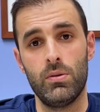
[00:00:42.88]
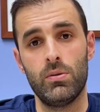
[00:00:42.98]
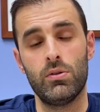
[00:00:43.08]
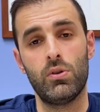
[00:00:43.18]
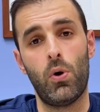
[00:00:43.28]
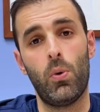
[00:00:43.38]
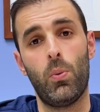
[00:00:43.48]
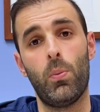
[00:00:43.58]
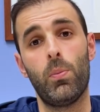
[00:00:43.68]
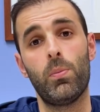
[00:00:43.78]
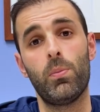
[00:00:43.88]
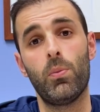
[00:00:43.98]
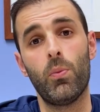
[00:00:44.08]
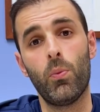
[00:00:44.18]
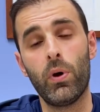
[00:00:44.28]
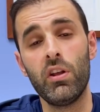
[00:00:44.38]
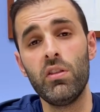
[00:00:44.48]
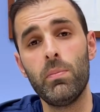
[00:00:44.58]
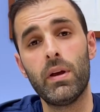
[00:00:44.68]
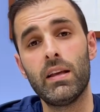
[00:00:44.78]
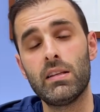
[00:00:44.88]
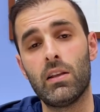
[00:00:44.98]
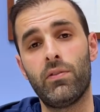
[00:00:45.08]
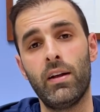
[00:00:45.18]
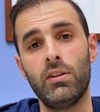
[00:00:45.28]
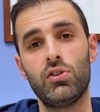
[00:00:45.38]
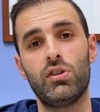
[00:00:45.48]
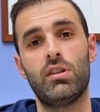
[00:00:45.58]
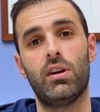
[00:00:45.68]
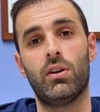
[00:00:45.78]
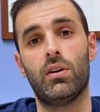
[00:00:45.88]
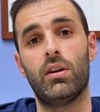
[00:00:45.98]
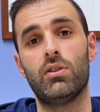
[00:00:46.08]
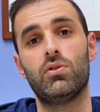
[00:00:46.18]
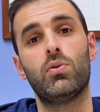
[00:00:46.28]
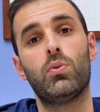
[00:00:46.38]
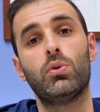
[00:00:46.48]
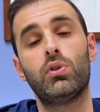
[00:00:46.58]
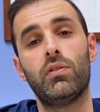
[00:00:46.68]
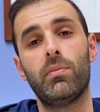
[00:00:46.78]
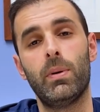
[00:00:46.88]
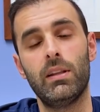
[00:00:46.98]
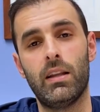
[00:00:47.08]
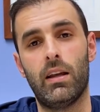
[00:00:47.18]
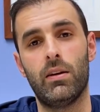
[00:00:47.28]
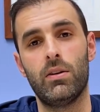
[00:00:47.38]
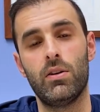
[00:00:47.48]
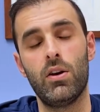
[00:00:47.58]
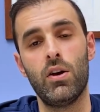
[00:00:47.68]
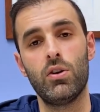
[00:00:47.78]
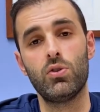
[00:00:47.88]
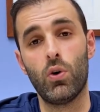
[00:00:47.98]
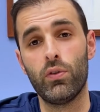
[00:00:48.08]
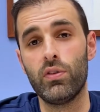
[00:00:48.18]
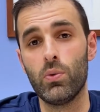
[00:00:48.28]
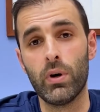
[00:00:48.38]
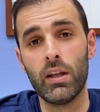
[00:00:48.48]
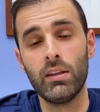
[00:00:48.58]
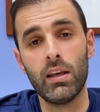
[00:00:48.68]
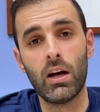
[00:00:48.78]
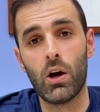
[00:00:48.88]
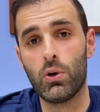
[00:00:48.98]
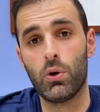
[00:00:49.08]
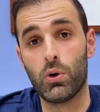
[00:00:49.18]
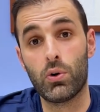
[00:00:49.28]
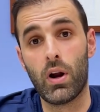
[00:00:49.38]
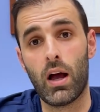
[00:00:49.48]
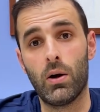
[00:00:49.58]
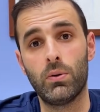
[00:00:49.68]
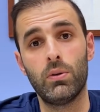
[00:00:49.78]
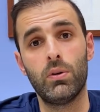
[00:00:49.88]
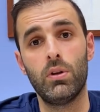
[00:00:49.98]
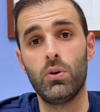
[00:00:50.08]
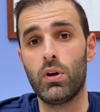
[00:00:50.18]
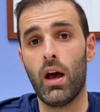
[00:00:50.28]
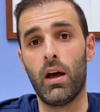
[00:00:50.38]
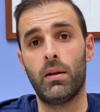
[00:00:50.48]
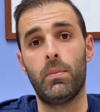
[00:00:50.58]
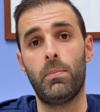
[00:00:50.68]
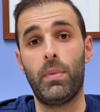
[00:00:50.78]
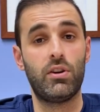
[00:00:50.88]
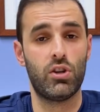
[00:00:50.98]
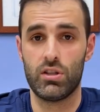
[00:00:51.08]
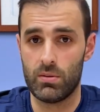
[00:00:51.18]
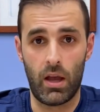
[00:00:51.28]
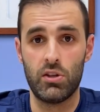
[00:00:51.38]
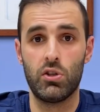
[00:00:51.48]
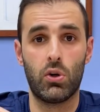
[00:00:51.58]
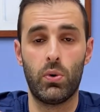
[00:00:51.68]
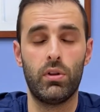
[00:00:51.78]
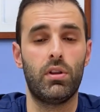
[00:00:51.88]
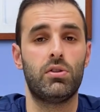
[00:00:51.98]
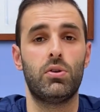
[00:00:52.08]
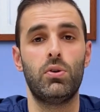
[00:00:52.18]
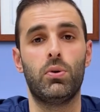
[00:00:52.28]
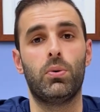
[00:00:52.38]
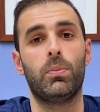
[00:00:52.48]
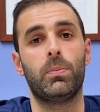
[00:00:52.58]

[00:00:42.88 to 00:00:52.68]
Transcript: So one of the biggest advantages here is retrievability. So if you want to take out your crown, you can by just unscrewing the screw.